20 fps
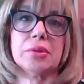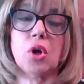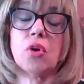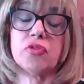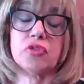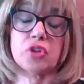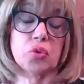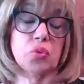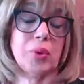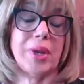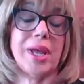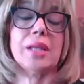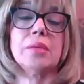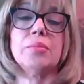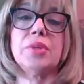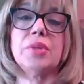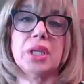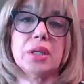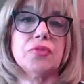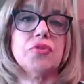
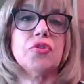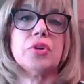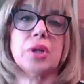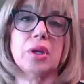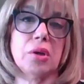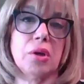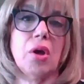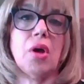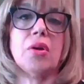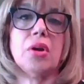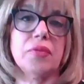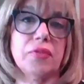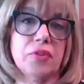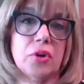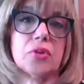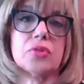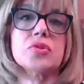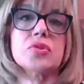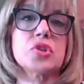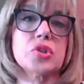overwhelming for a lot of
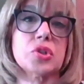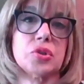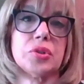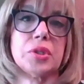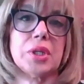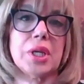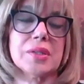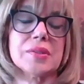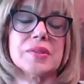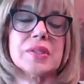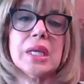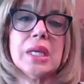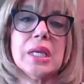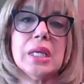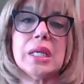our students.